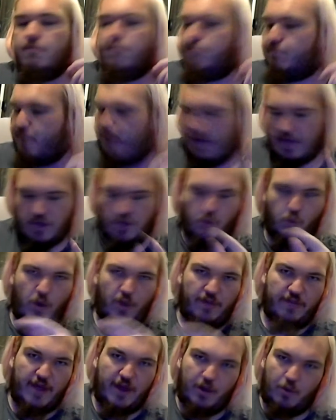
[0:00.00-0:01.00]
but you
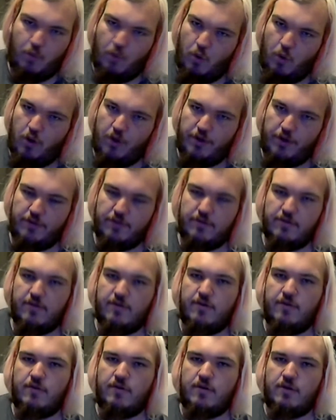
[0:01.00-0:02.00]
won that award.
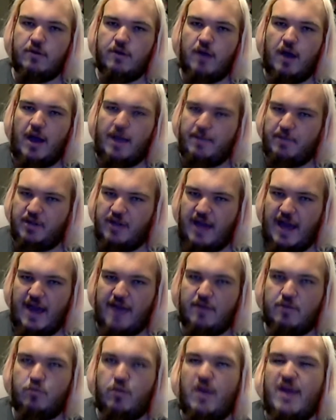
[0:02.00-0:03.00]
I'm glad.
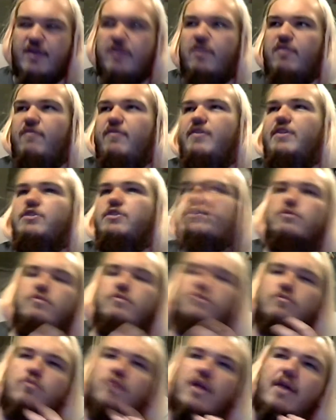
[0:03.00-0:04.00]
Wait, no, Vigil.
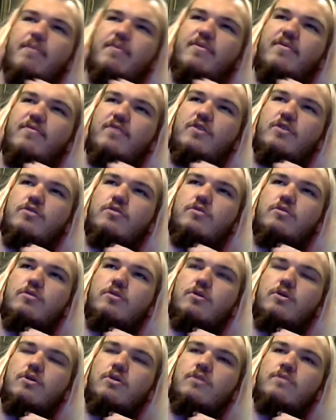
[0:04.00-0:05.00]
What happened to Vigil?
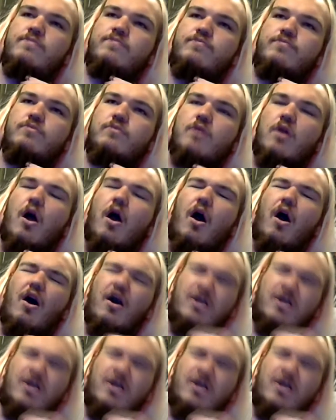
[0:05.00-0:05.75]
Oh,